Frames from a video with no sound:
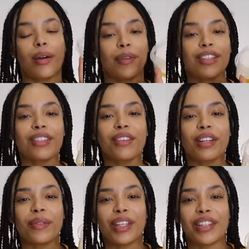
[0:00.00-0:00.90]
I'm also
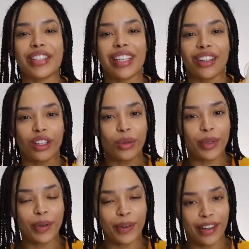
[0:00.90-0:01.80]
going to be using a little
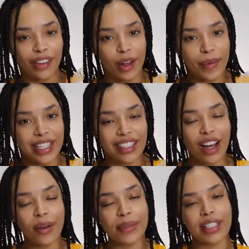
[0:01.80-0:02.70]
bit of oil on my
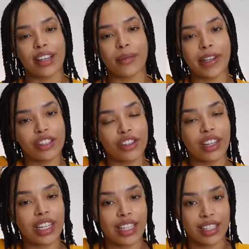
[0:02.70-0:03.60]
scalp to make sure
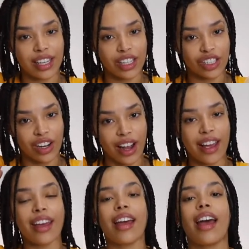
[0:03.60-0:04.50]
that it doesn't get
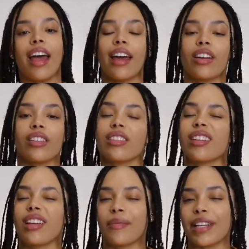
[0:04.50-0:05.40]
dry and also
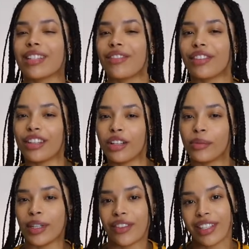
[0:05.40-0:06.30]
to give myself a
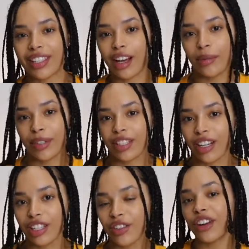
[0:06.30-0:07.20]
little bit of a scalp
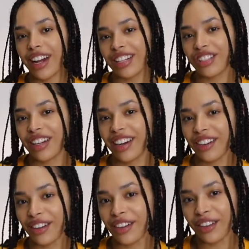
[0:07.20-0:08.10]
massage for extra
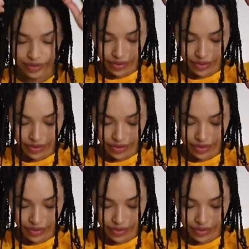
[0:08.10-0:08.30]
hair growth.